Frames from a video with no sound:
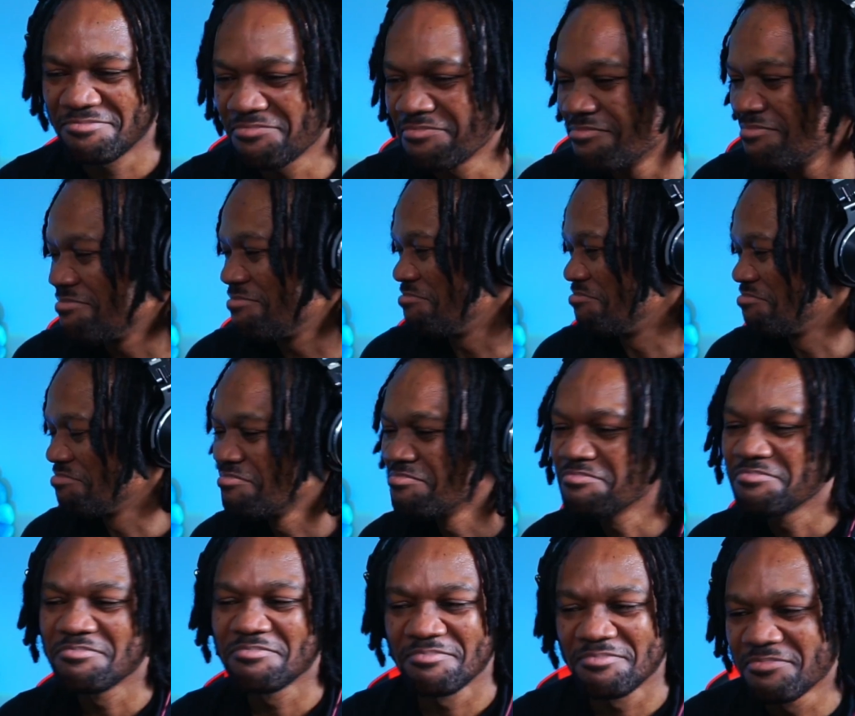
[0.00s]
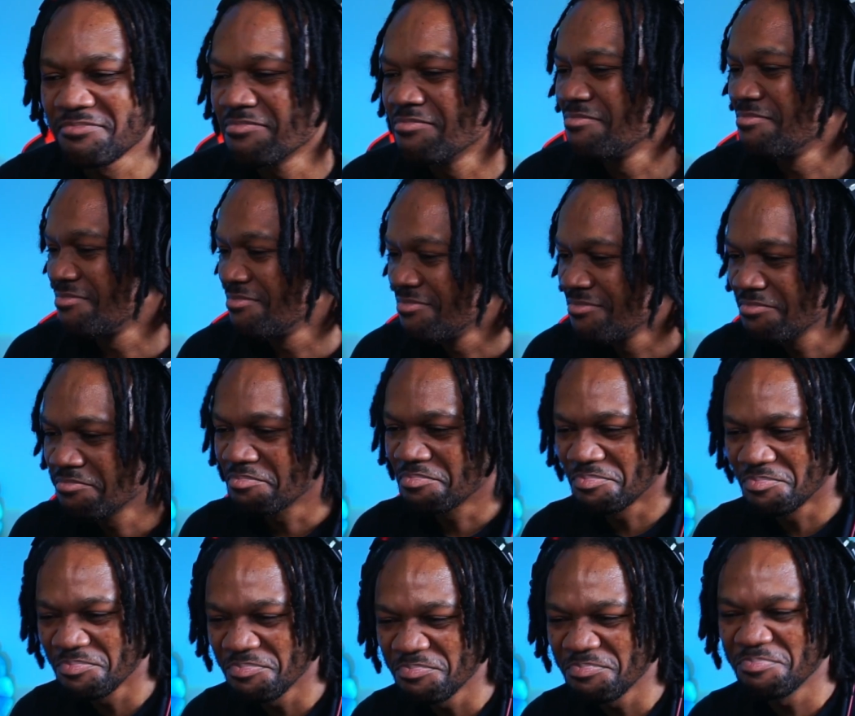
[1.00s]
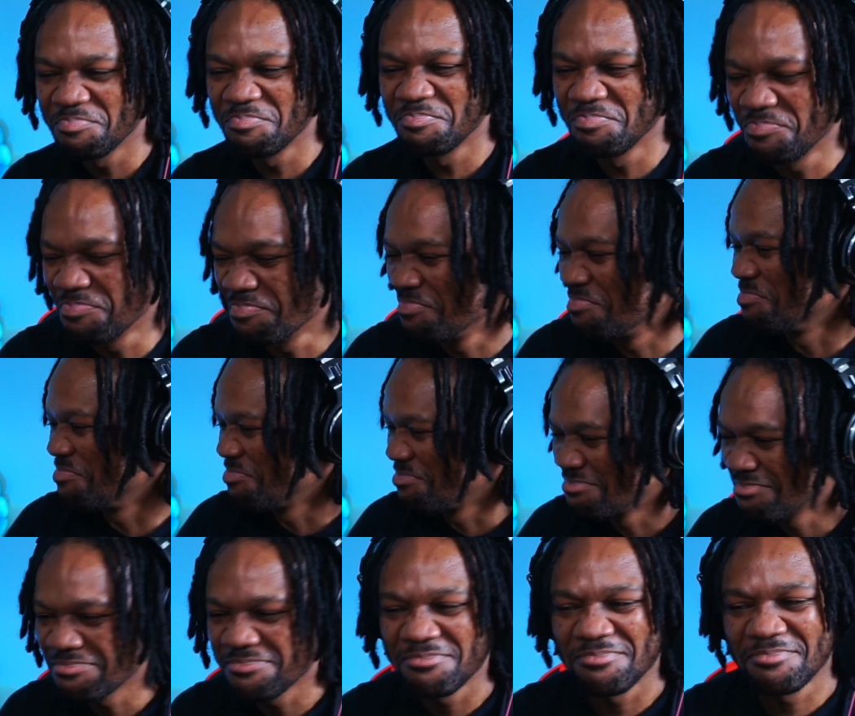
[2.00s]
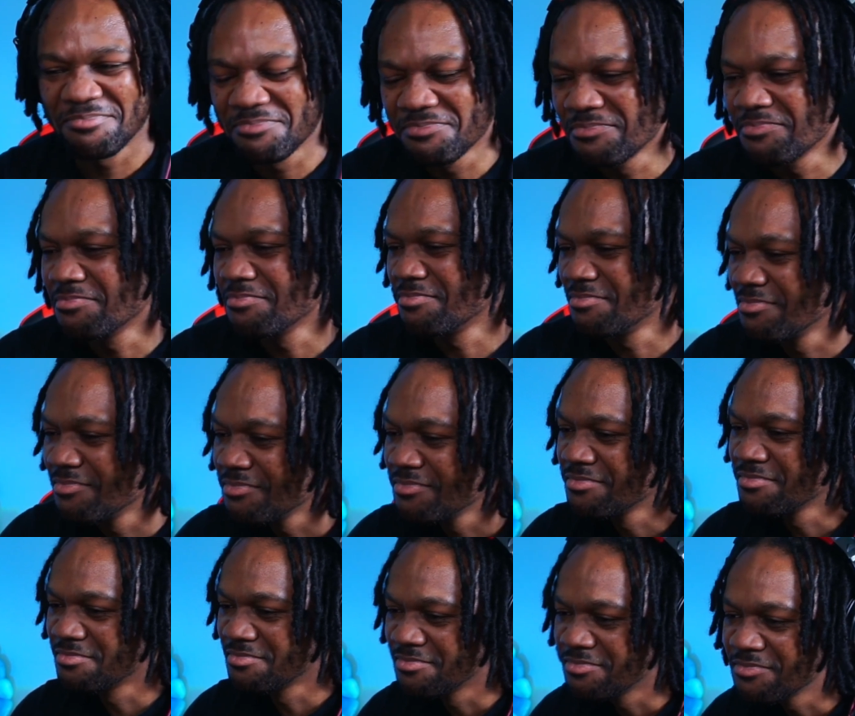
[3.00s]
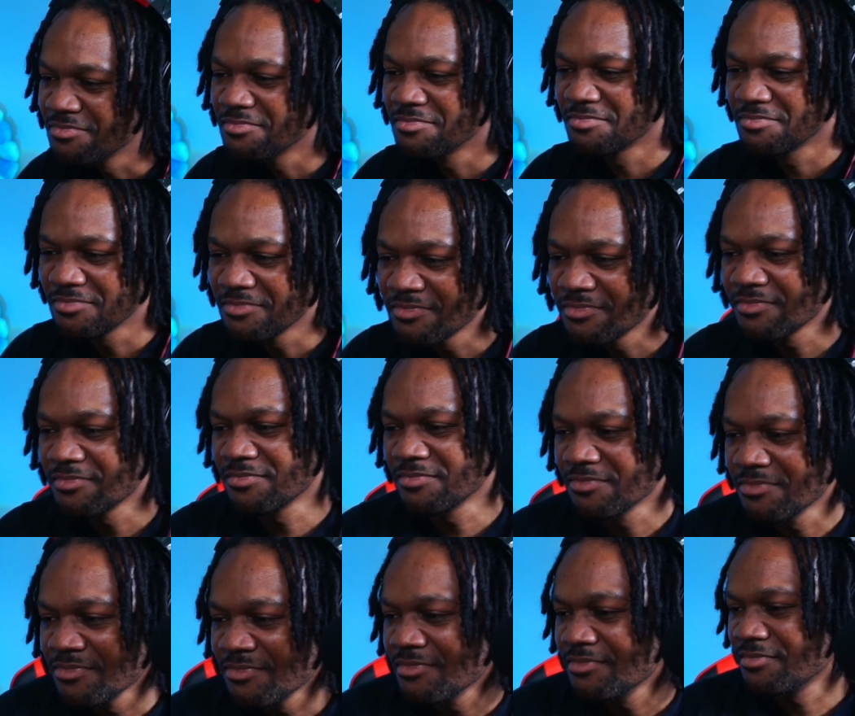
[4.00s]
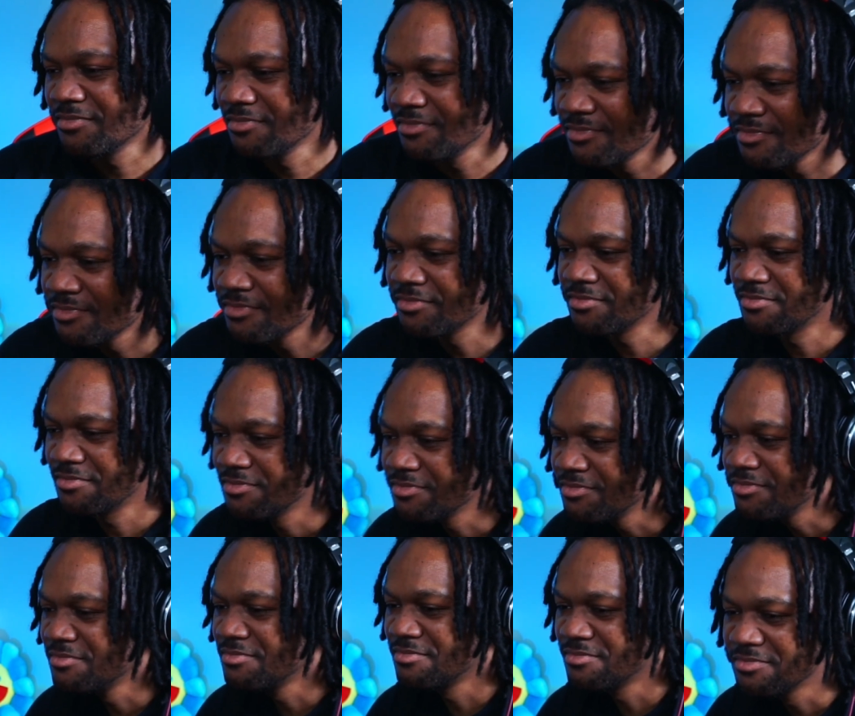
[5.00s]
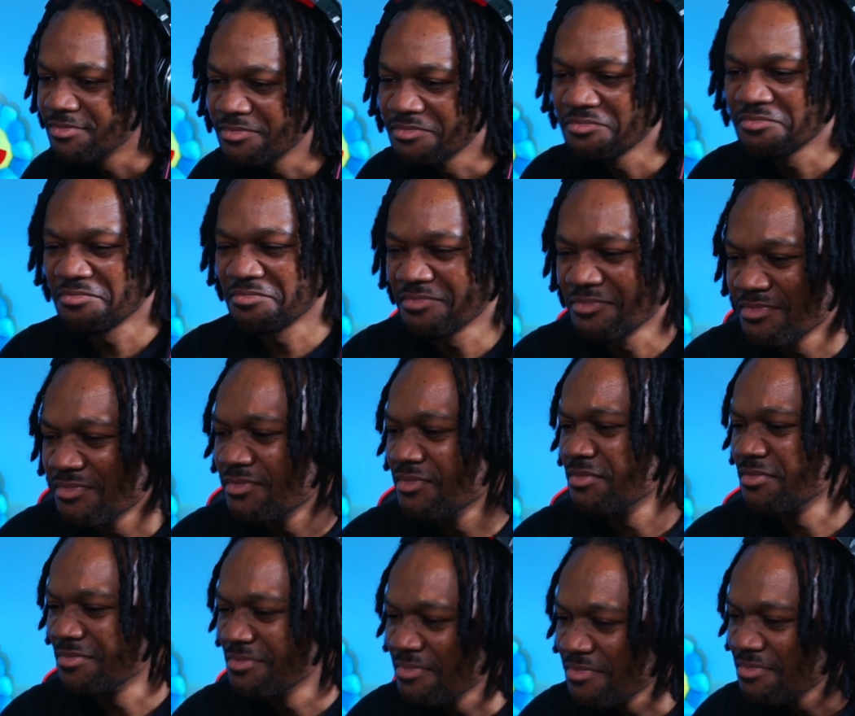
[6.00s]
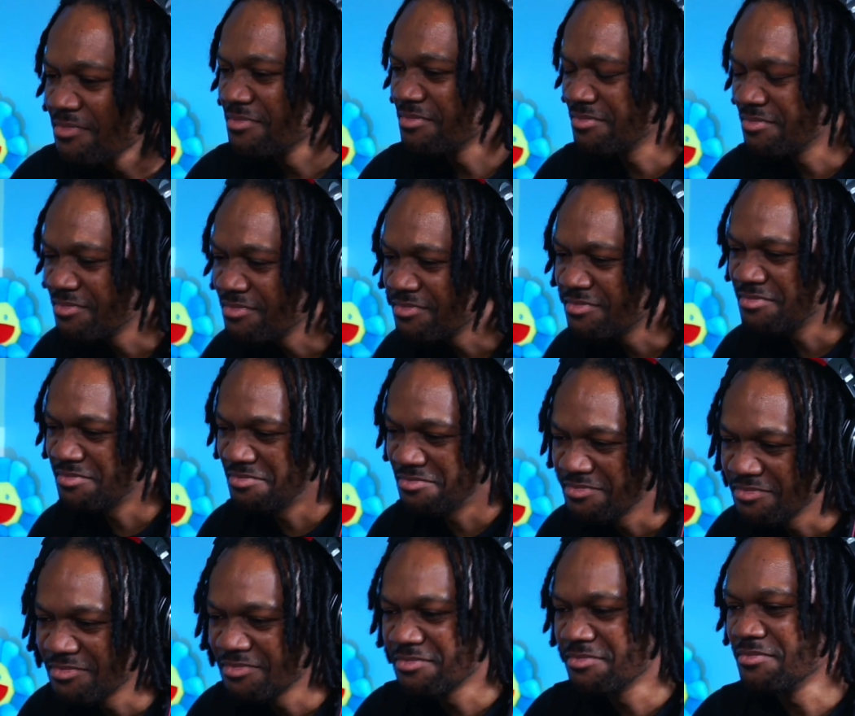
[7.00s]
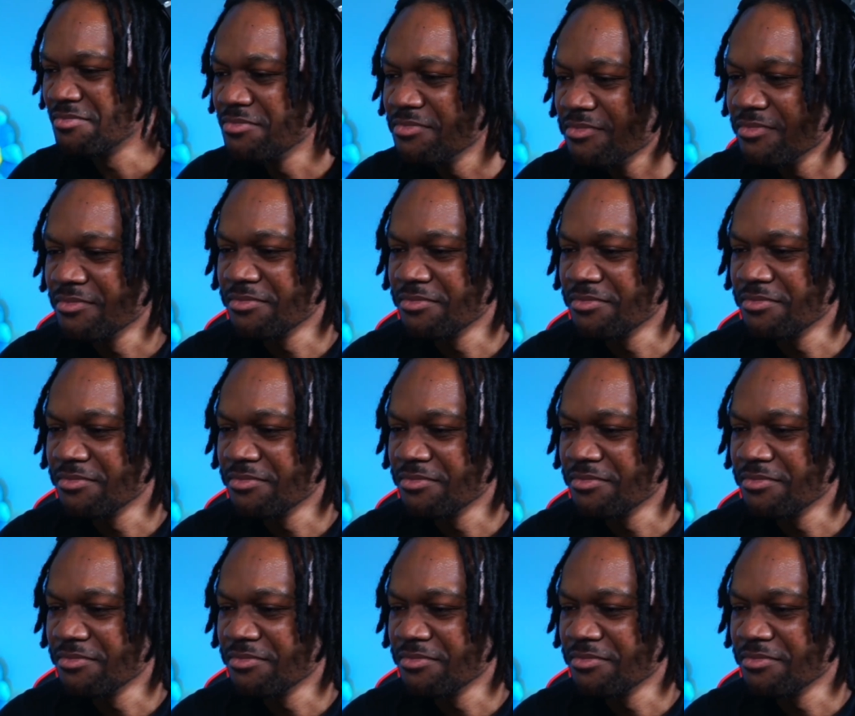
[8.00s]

You say the trenches, we say the ends. You mm. say y'all, we say you lot. You say restroom, we say toilet. You have guns, but they might be. So man, pull it apart and oil